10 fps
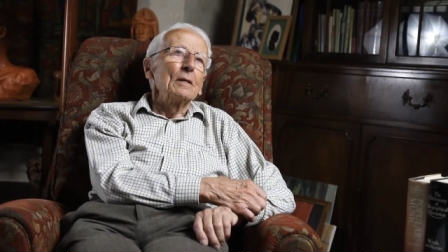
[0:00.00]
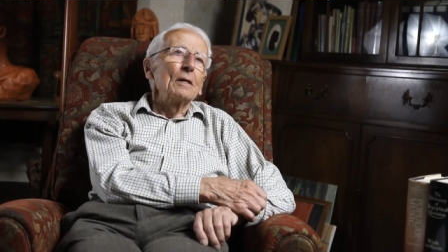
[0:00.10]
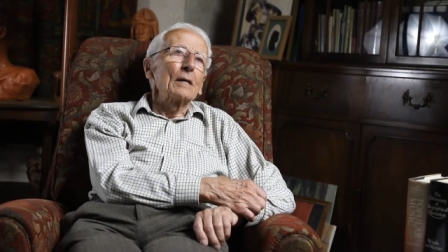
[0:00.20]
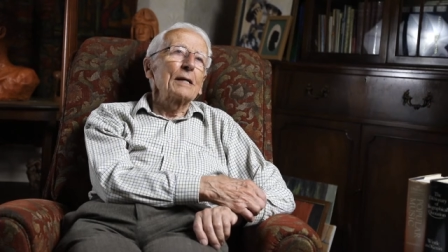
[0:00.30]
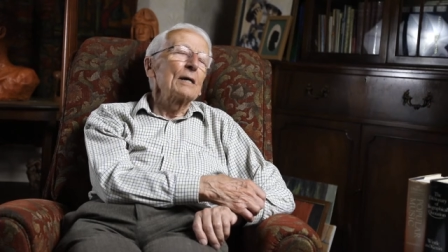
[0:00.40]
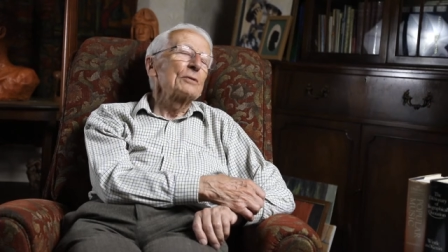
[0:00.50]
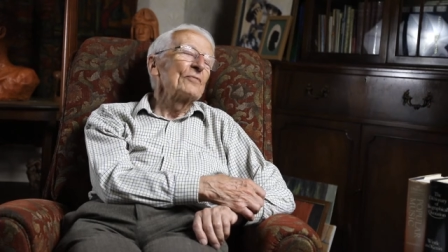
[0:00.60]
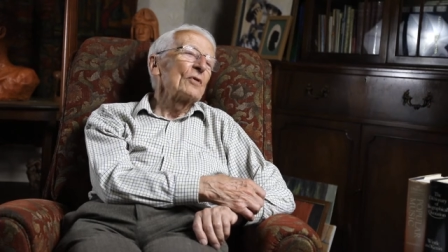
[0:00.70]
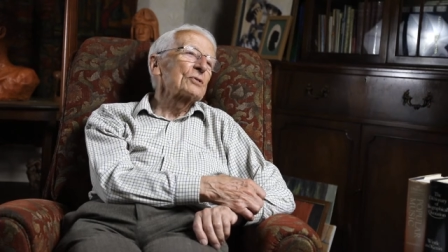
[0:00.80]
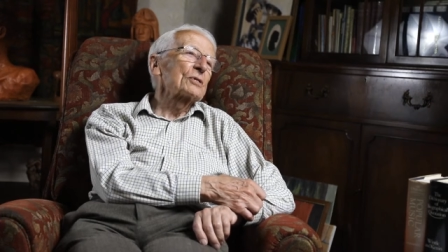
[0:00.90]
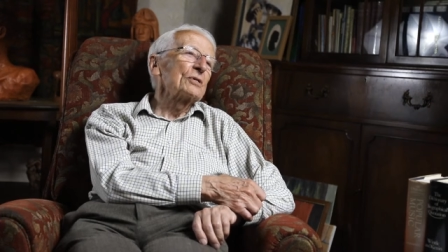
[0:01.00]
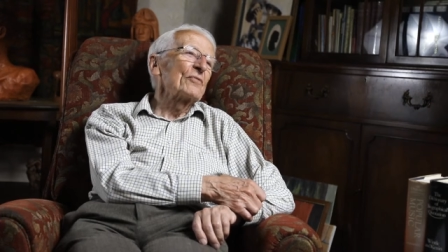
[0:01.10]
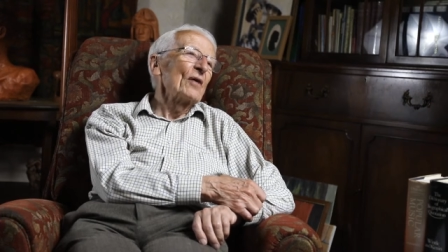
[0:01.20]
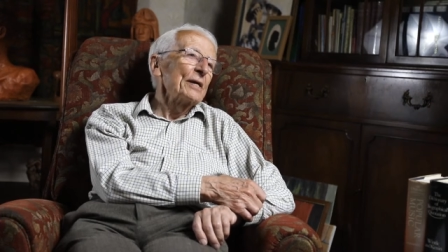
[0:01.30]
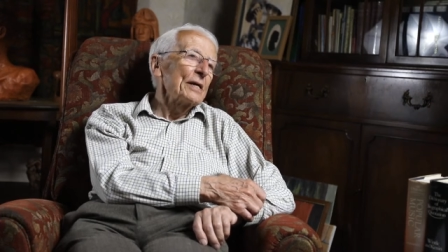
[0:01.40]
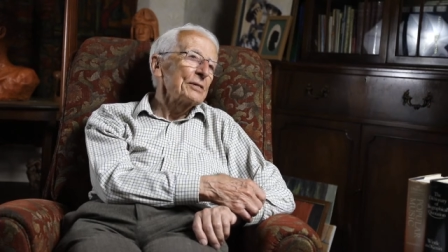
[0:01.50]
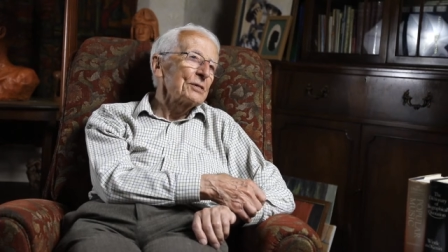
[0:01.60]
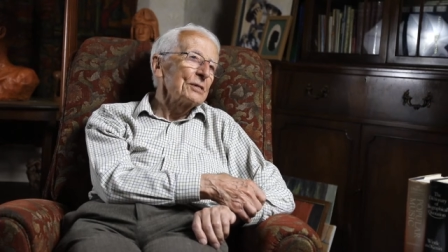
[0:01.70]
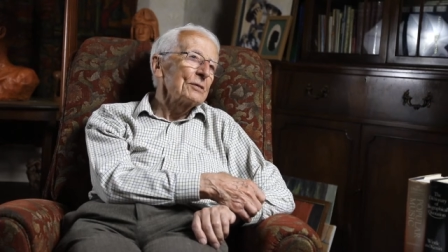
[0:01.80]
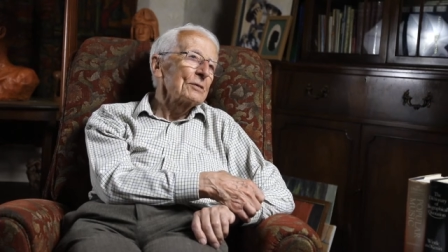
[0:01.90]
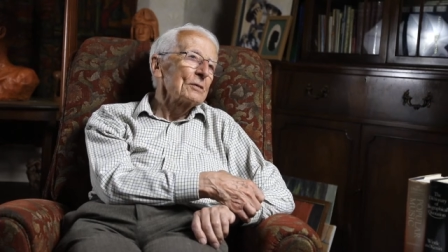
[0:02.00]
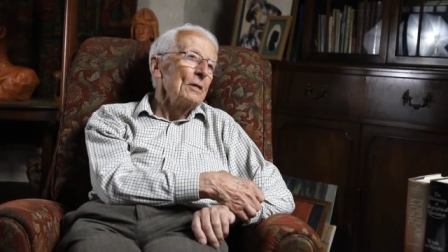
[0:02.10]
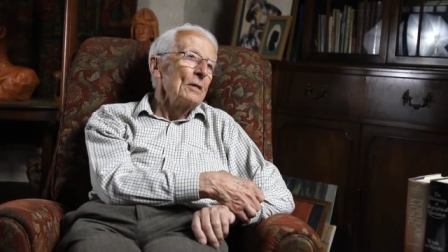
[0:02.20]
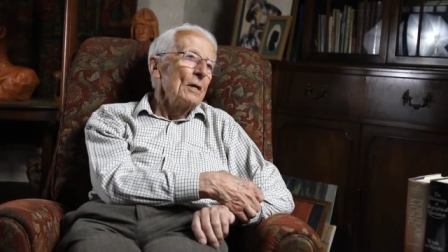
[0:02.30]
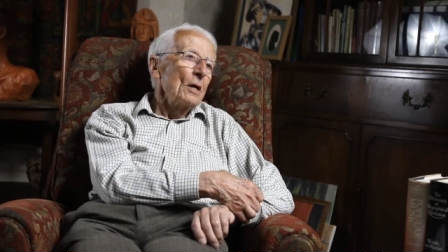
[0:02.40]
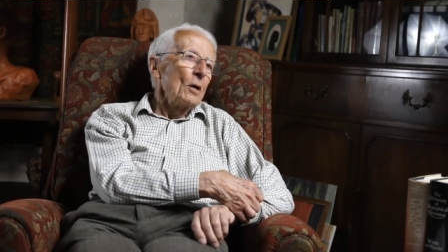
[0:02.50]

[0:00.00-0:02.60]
account of Oscar's finances, mm.